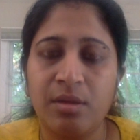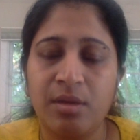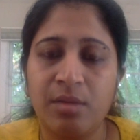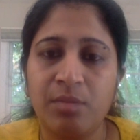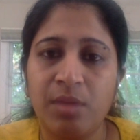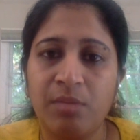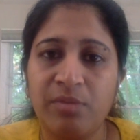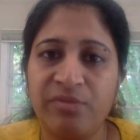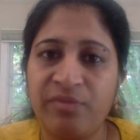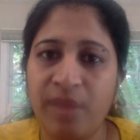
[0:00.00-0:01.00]
Tip number
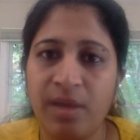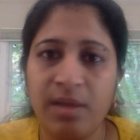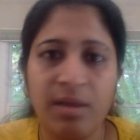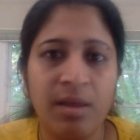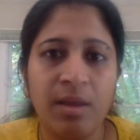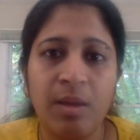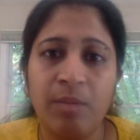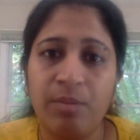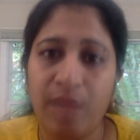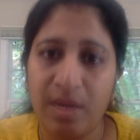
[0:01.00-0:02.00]
five,
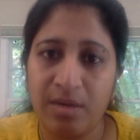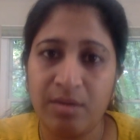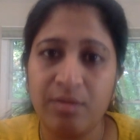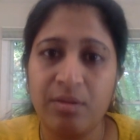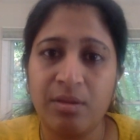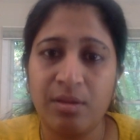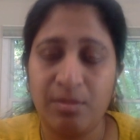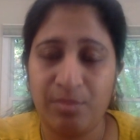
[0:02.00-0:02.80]
practice,